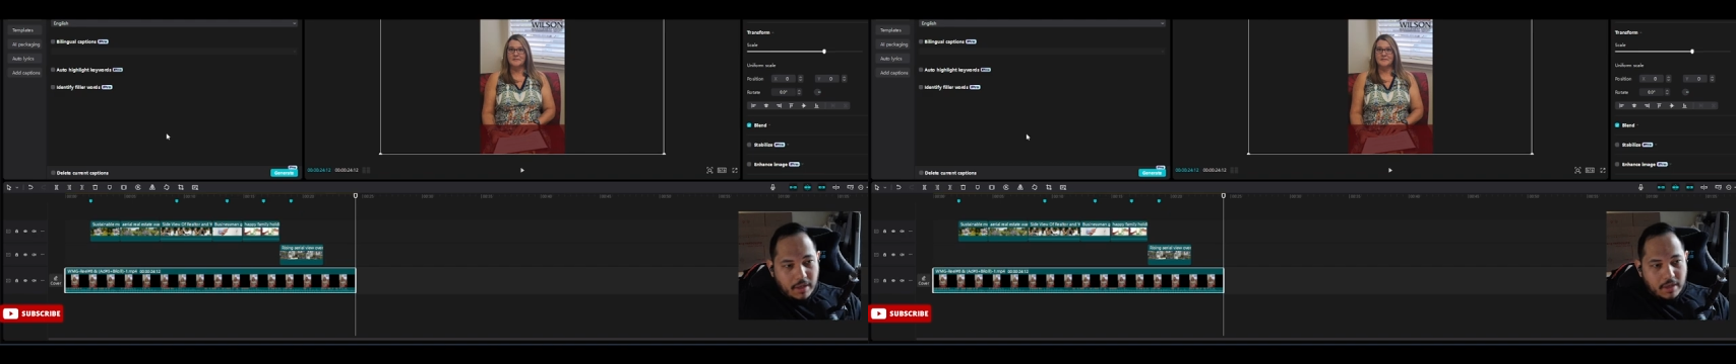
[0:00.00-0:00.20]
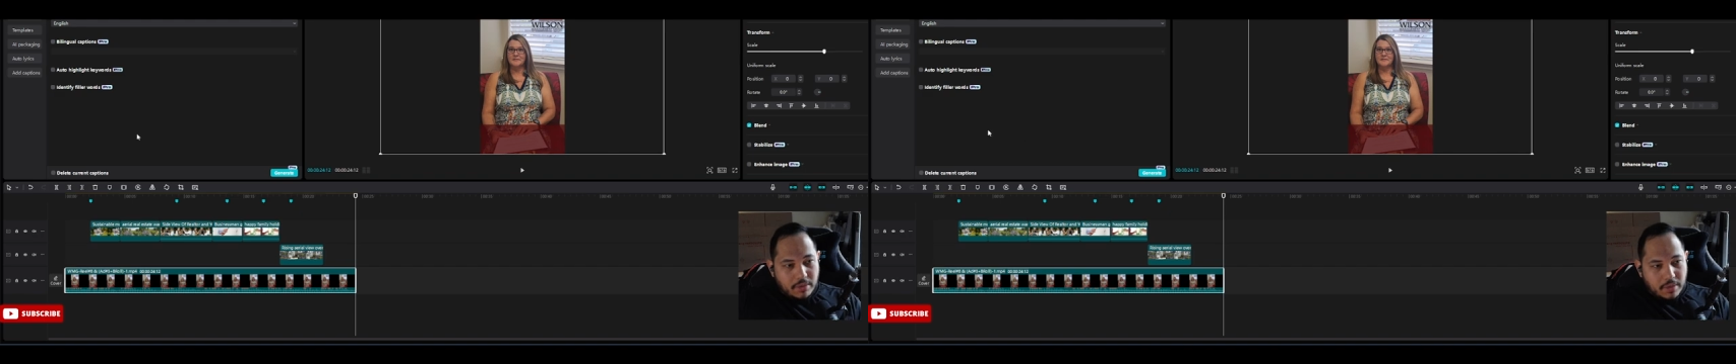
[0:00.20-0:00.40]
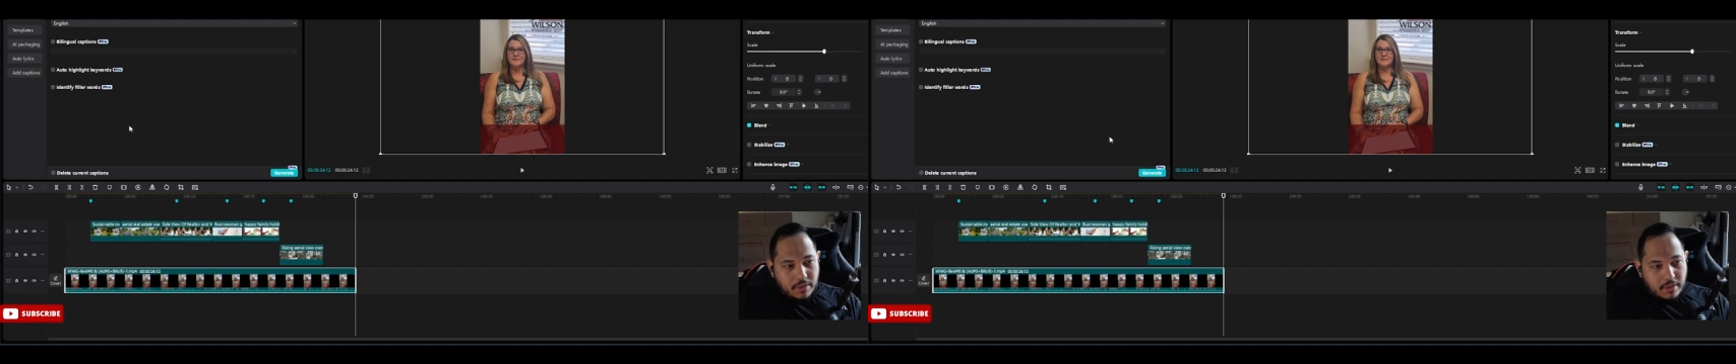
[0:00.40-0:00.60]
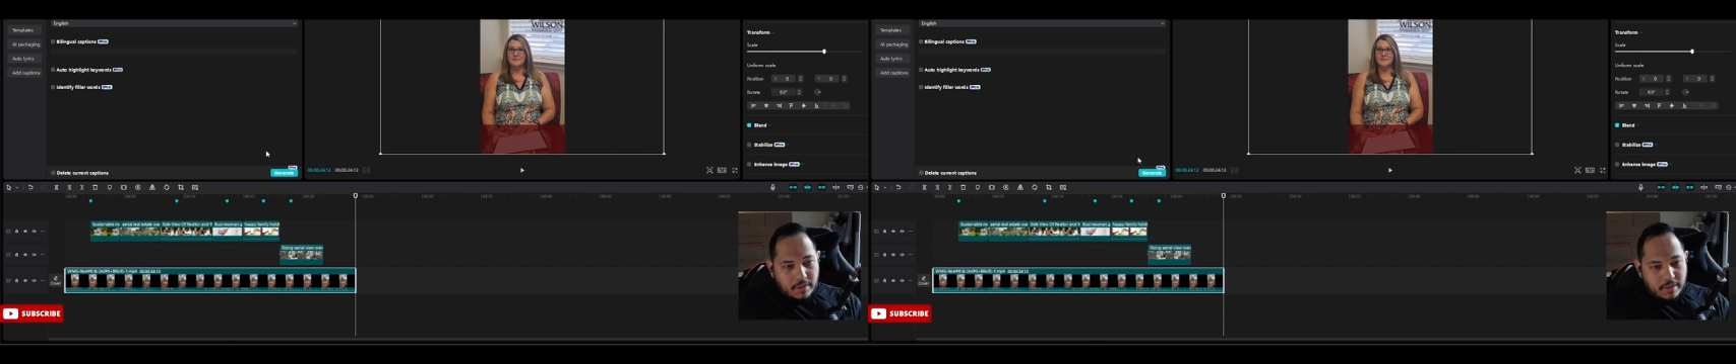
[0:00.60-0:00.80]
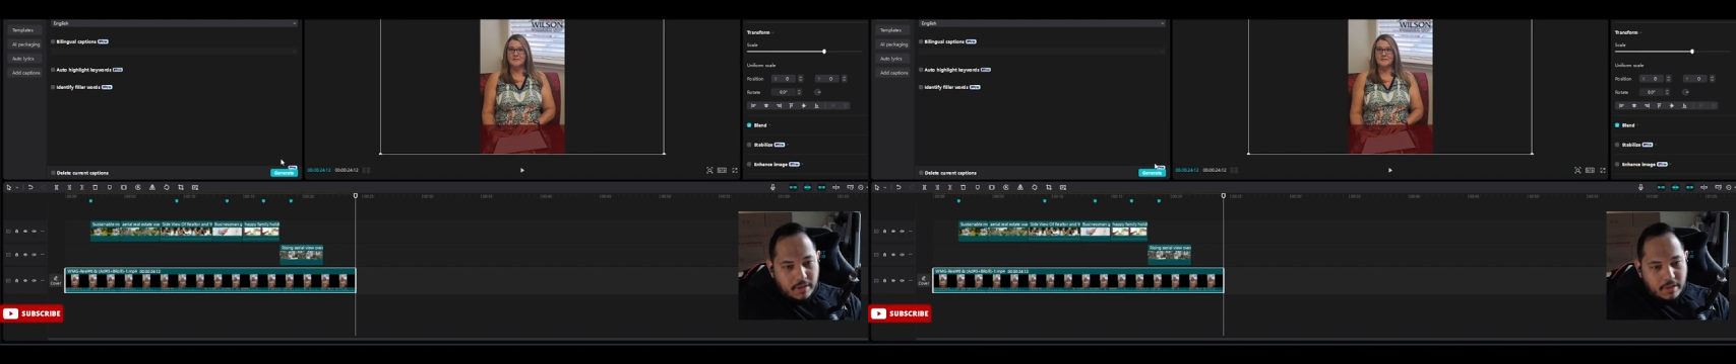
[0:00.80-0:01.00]
sort of
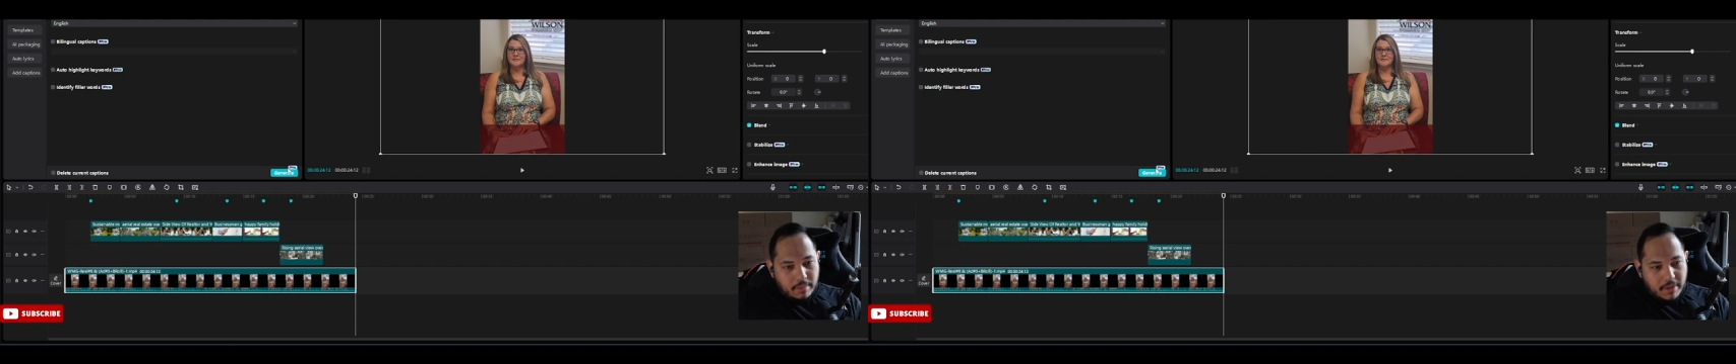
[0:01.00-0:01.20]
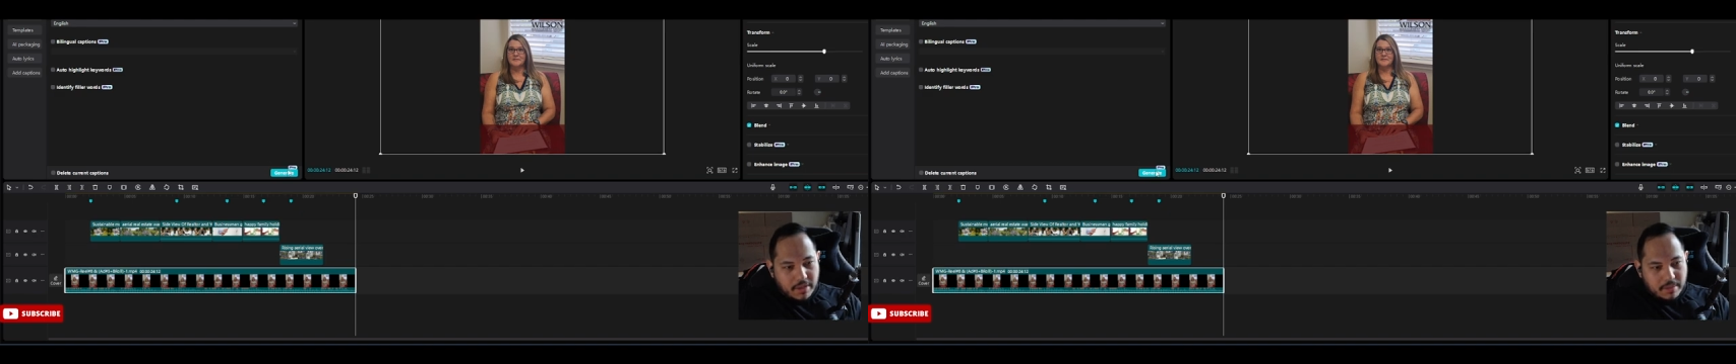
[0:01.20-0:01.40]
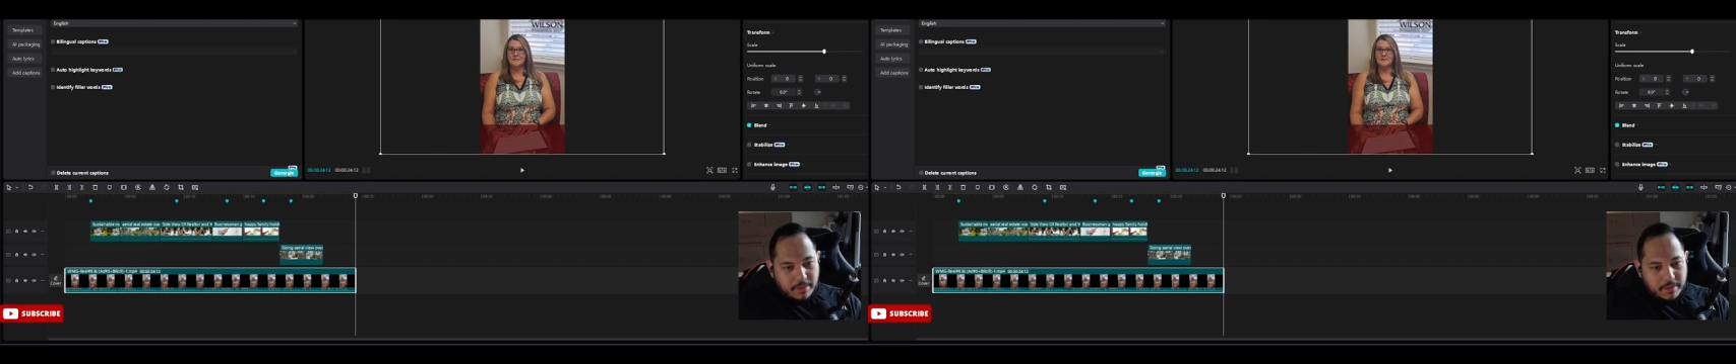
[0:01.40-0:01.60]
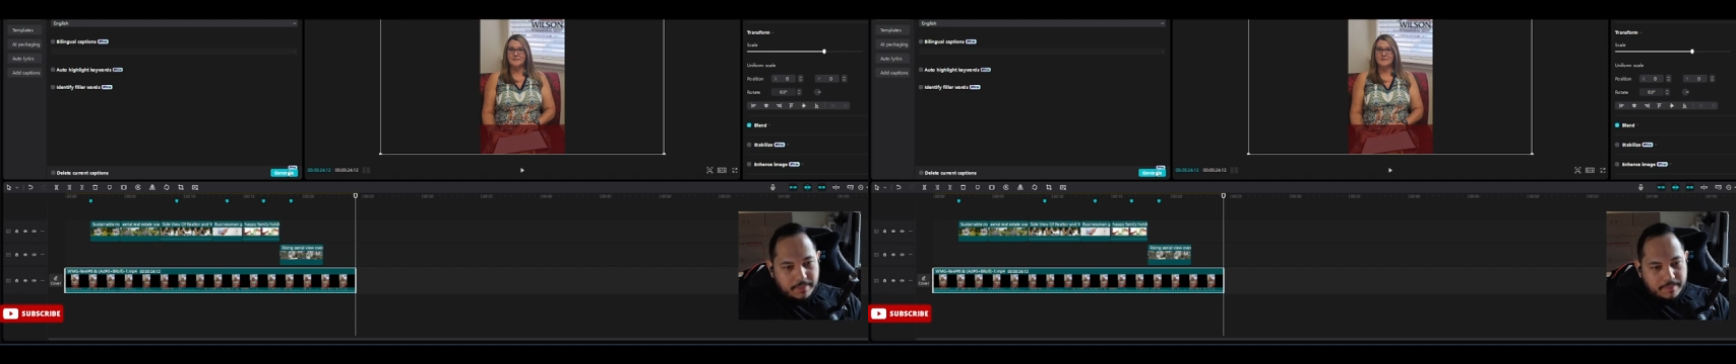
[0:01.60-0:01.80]
not the best, but